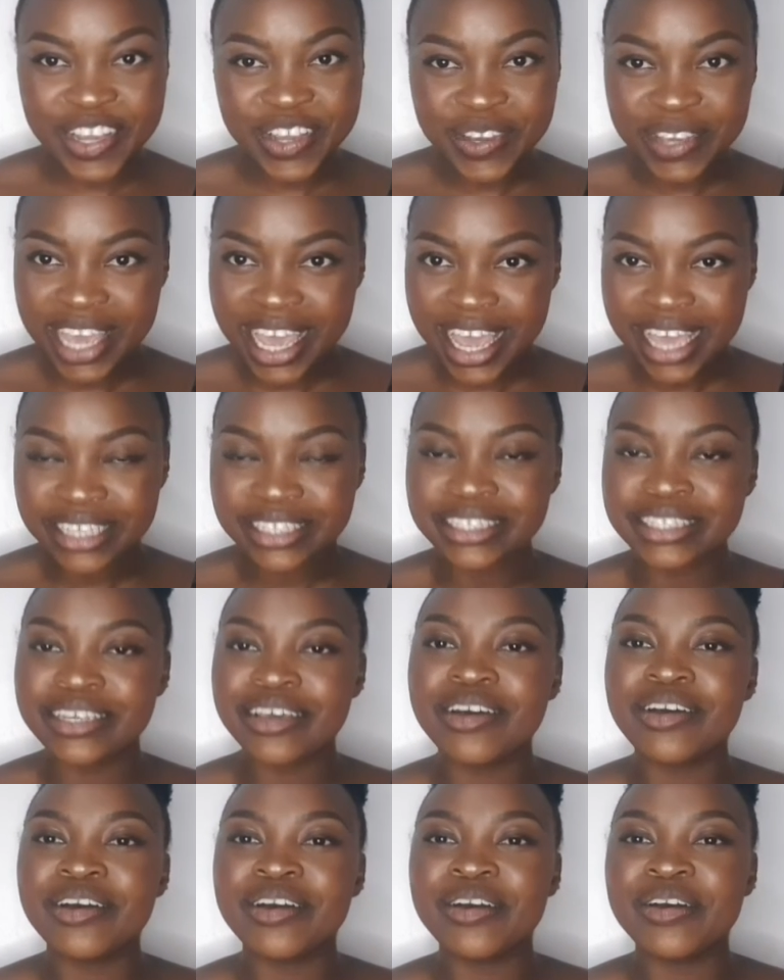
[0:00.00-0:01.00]
Okay,
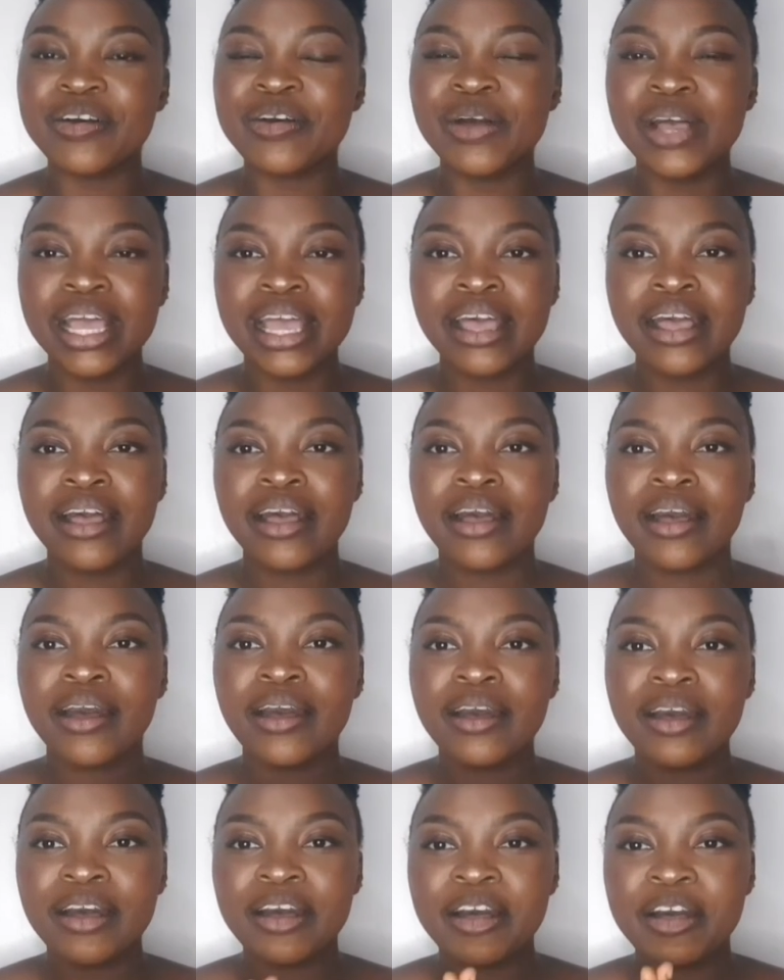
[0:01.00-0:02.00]
so
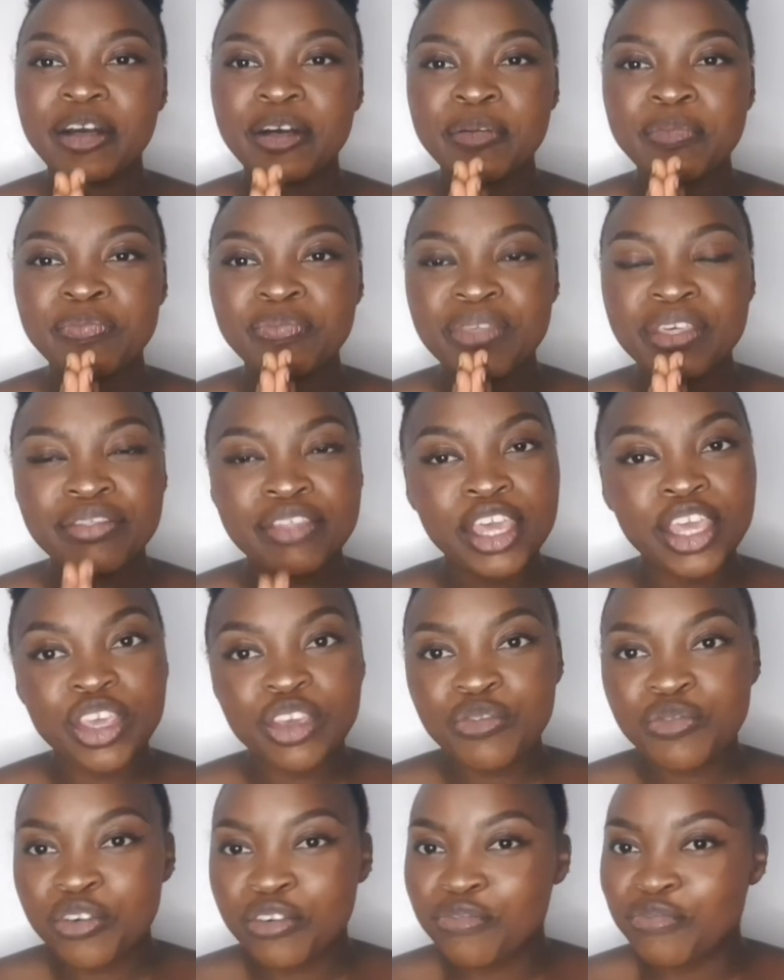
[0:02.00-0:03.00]
thank
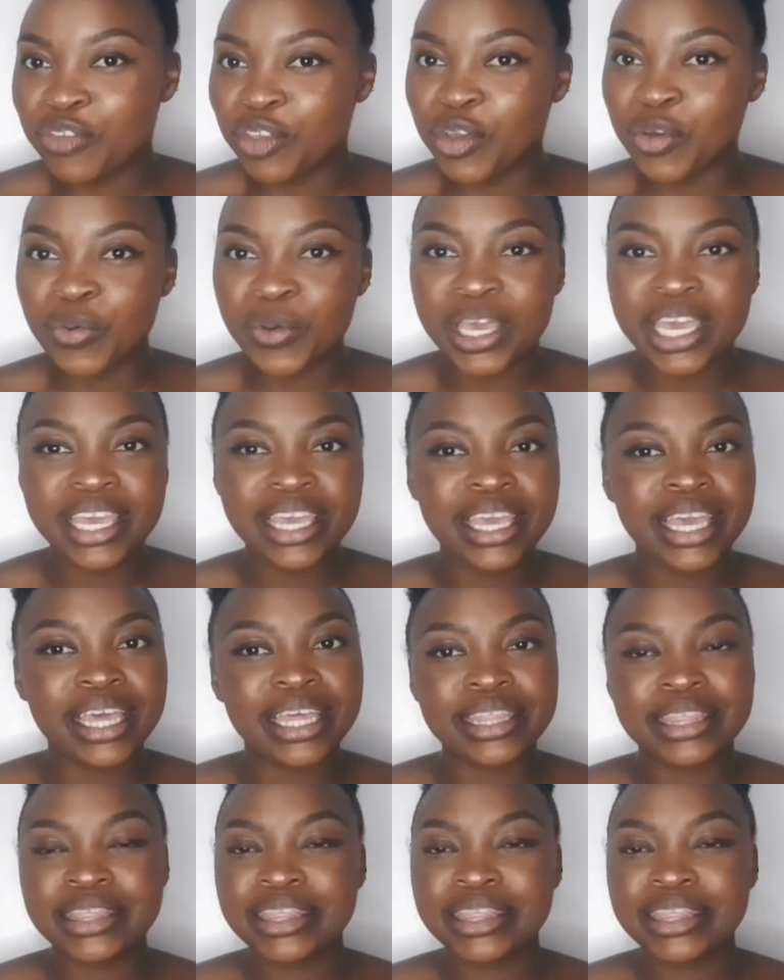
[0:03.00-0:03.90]
you for viewing,